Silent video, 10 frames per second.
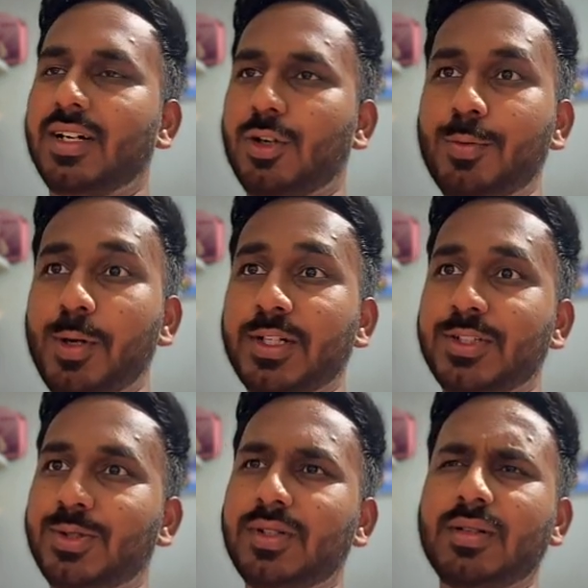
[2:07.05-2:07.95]
Hope you
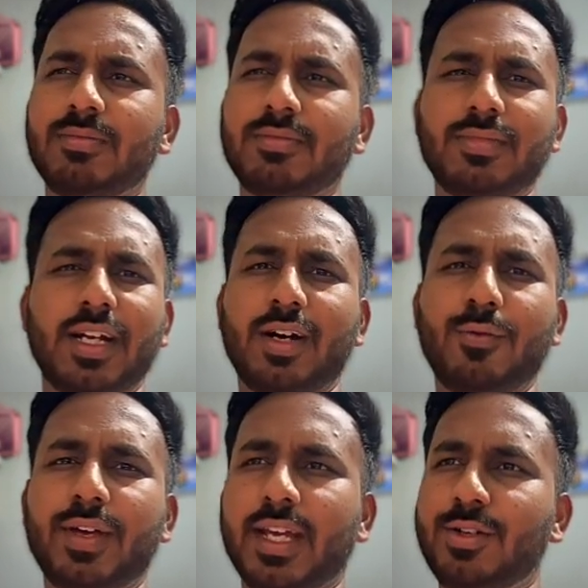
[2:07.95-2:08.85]
understood that how
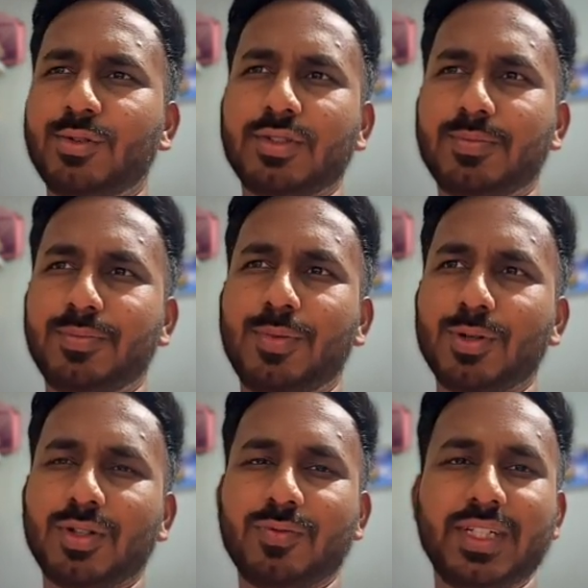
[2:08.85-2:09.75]
we can use both
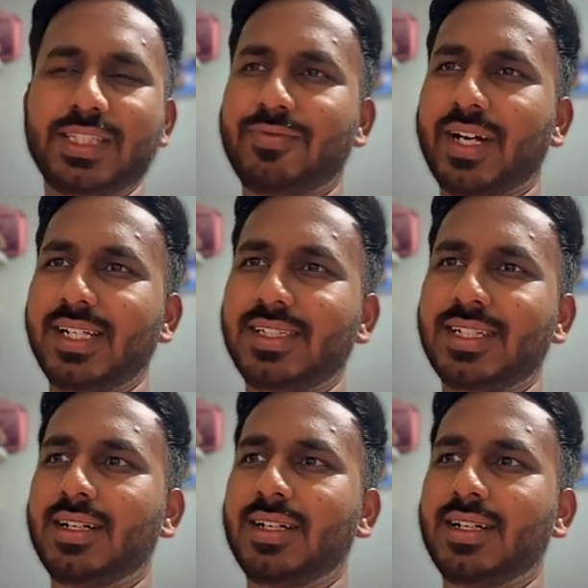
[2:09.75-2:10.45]
of these files